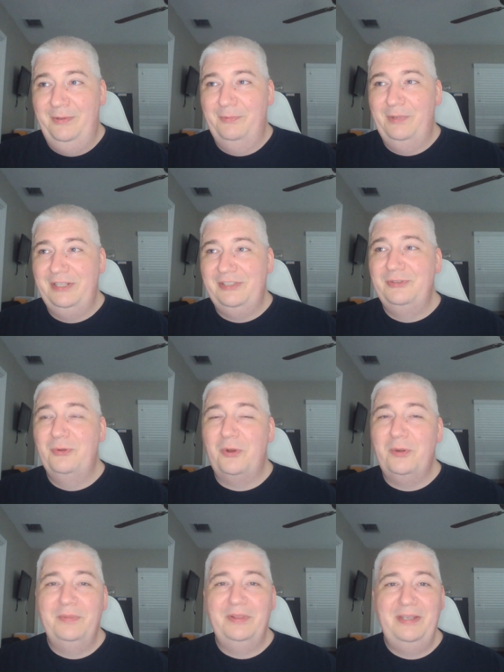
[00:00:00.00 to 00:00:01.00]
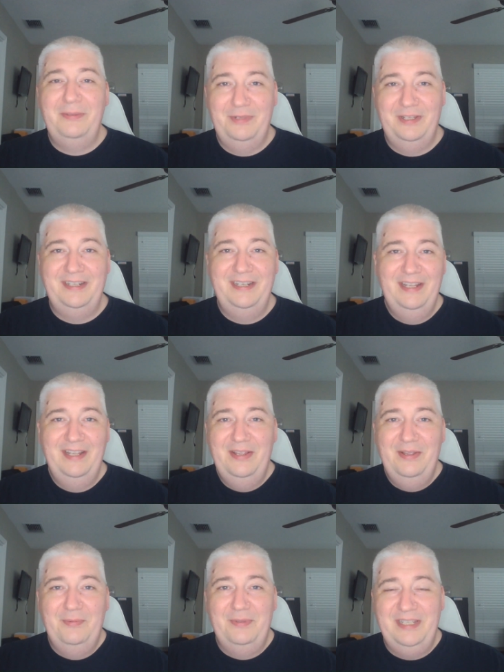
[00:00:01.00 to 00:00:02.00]
which normally when
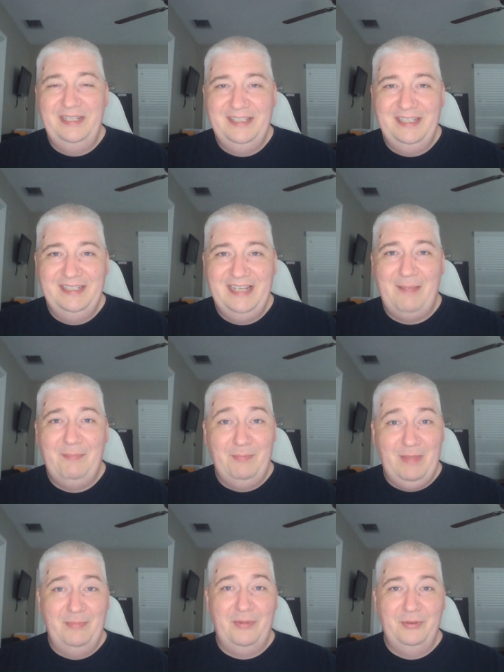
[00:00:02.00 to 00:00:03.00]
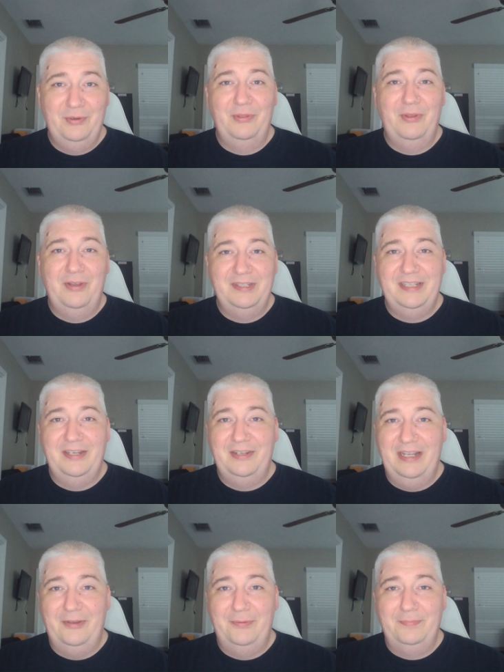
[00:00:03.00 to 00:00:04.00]
when these things happen, my mother in law is there to
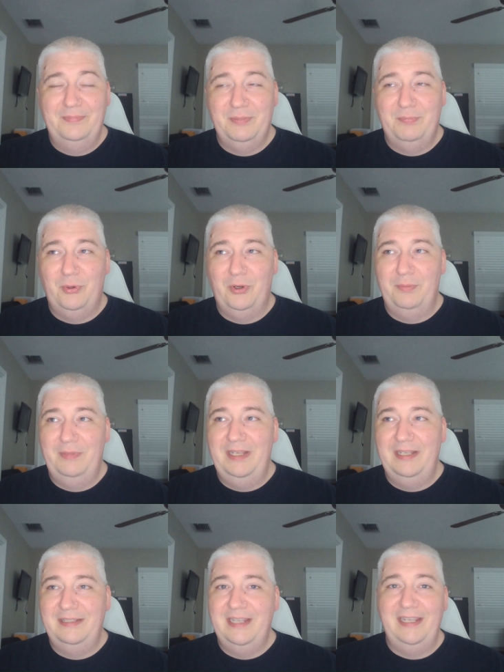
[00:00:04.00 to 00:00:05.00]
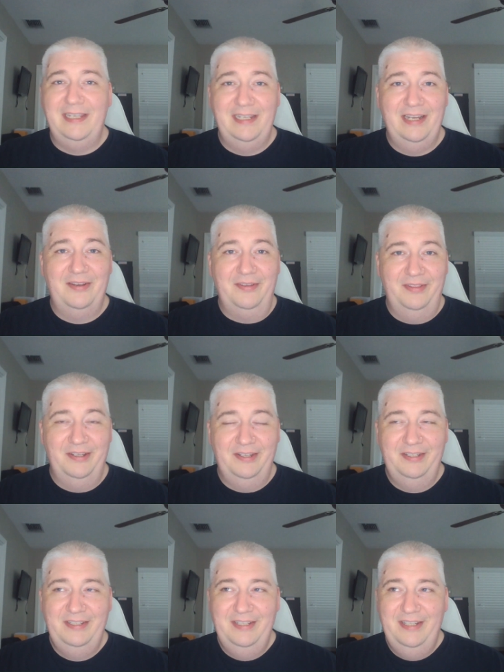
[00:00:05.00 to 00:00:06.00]
help support me and taking care of the,
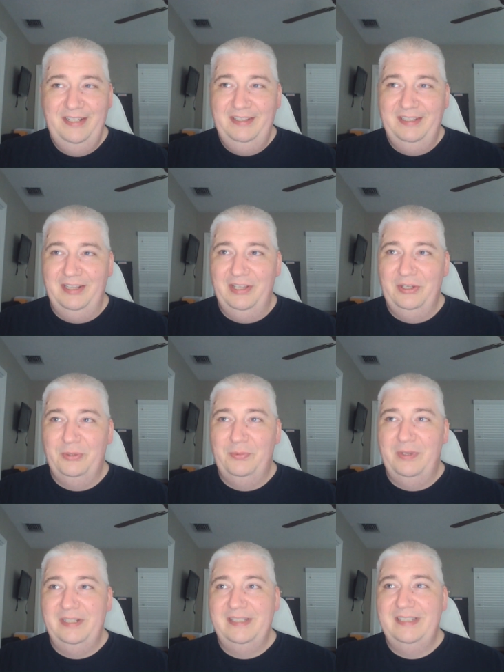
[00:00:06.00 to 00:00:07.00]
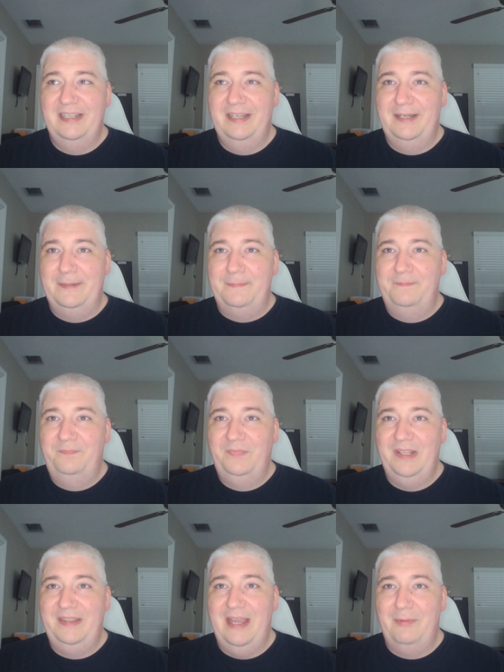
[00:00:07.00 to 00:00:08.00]
the little ones. Um,
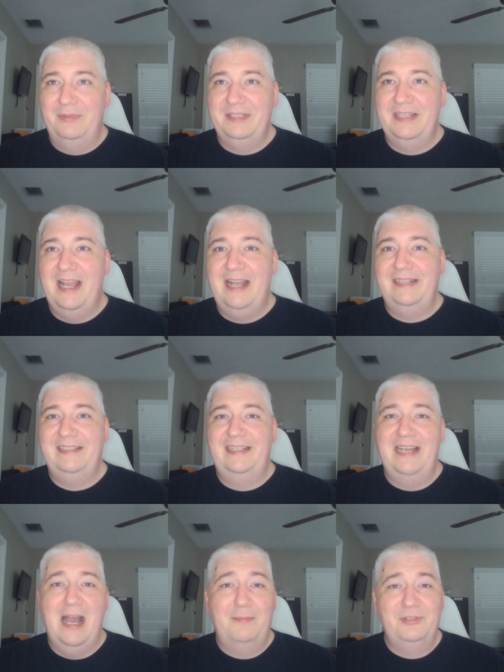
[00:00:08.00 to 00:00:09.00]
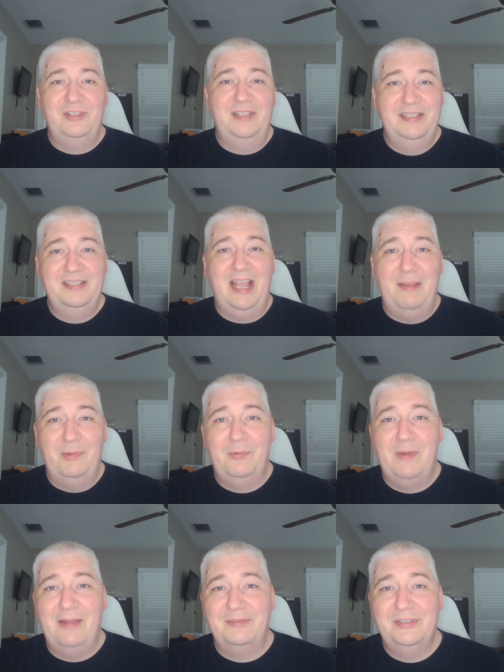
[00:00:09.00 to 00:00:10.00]
that was not an option this time
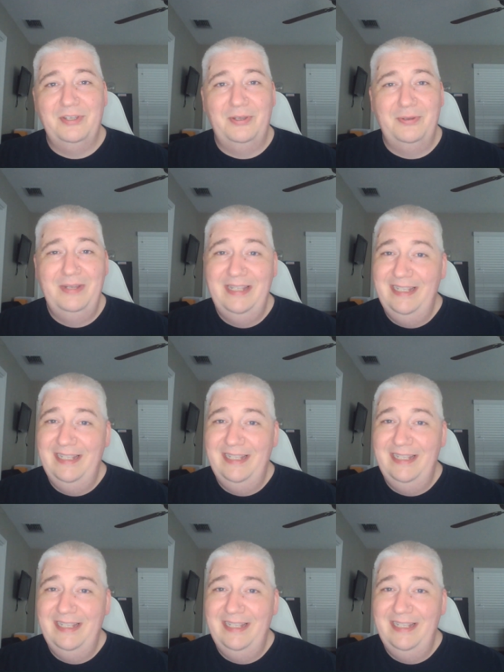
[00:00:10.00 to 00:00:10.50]
around. So,